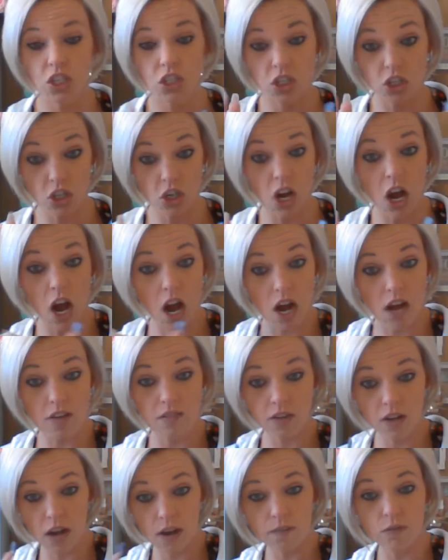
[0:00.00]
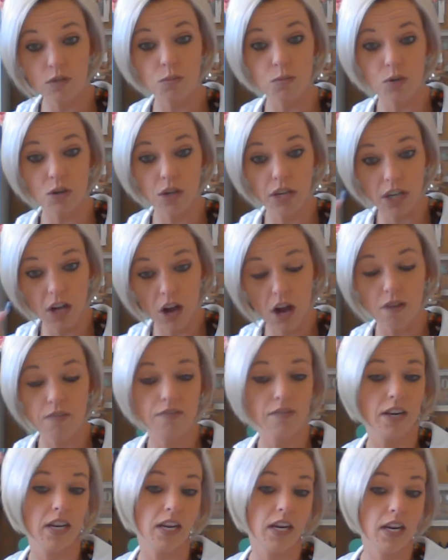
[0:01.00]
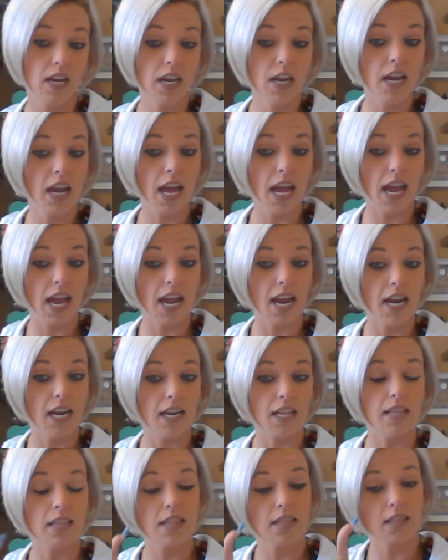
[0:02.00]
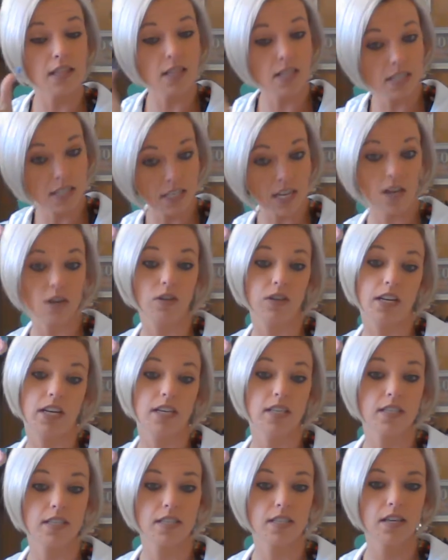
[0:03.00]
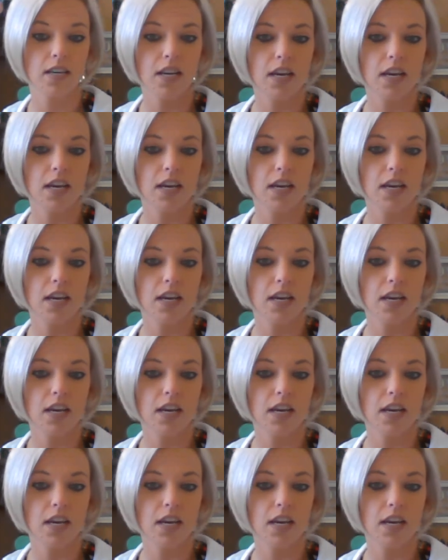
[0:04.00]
they're com comfortable and confident in the subtleness,